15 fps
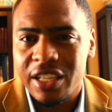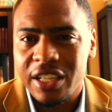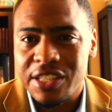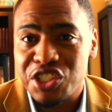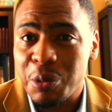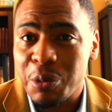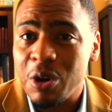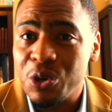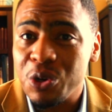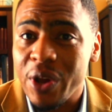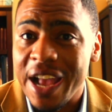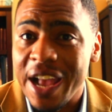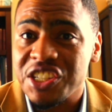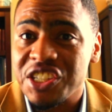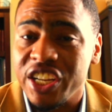someone who
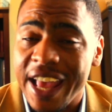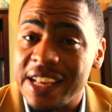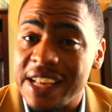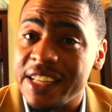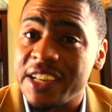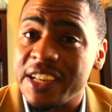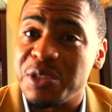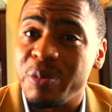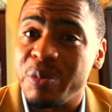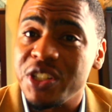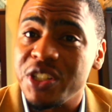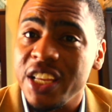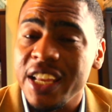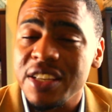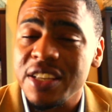actually has
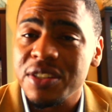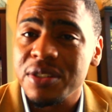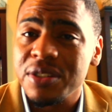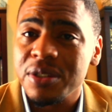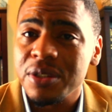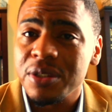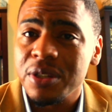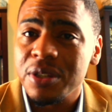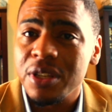expertise